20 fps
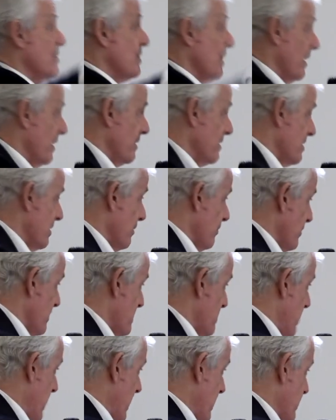chains in
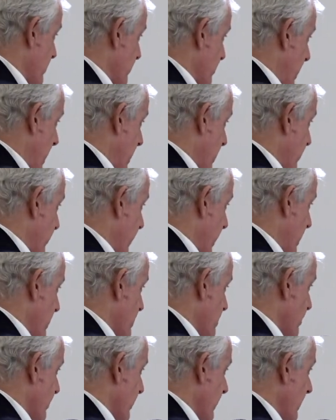respect of
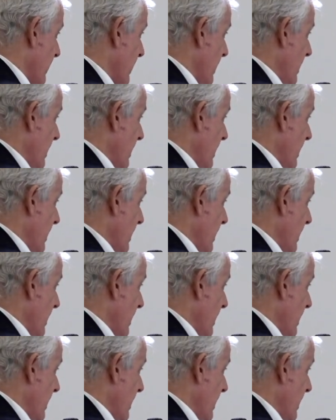manufacturing.